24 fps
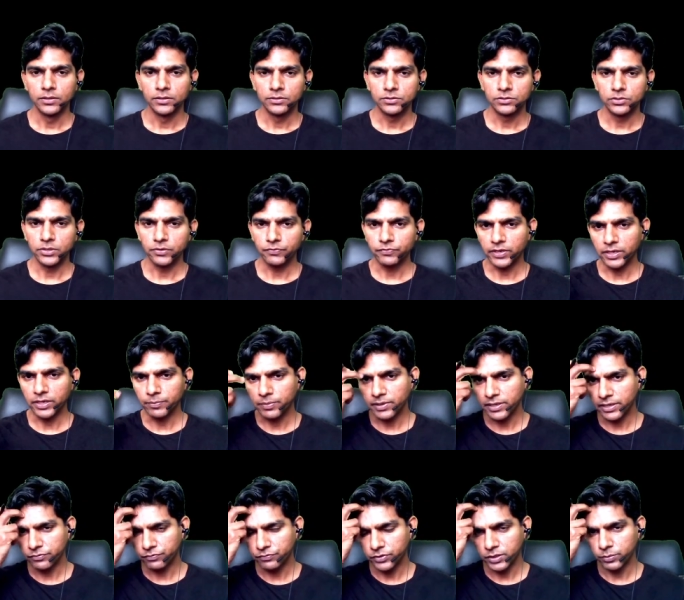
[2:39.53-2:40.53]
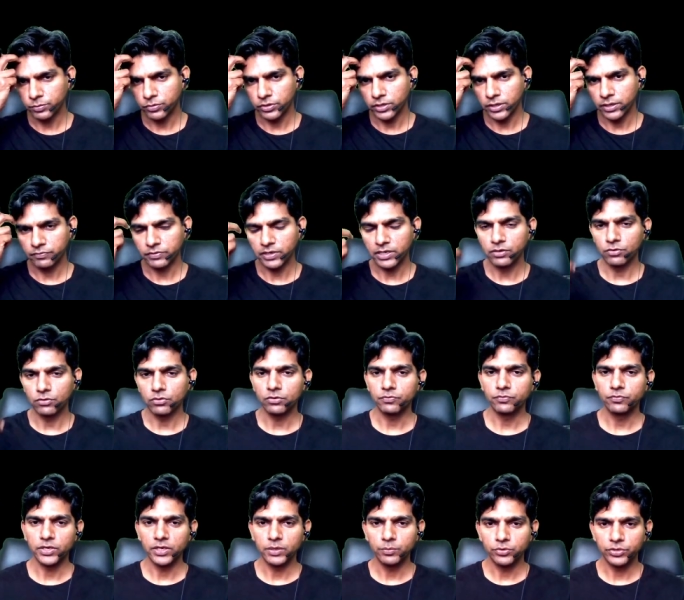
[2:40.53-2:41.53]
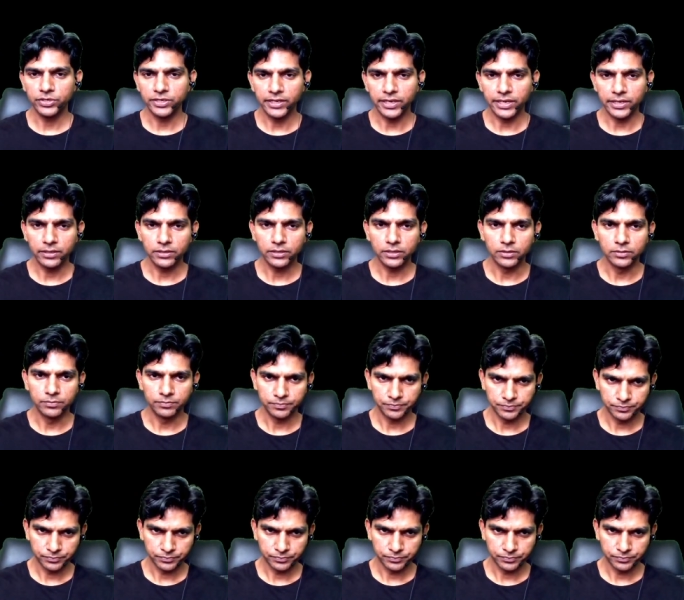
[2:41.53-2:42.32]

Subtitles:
So if I draw free body diagram,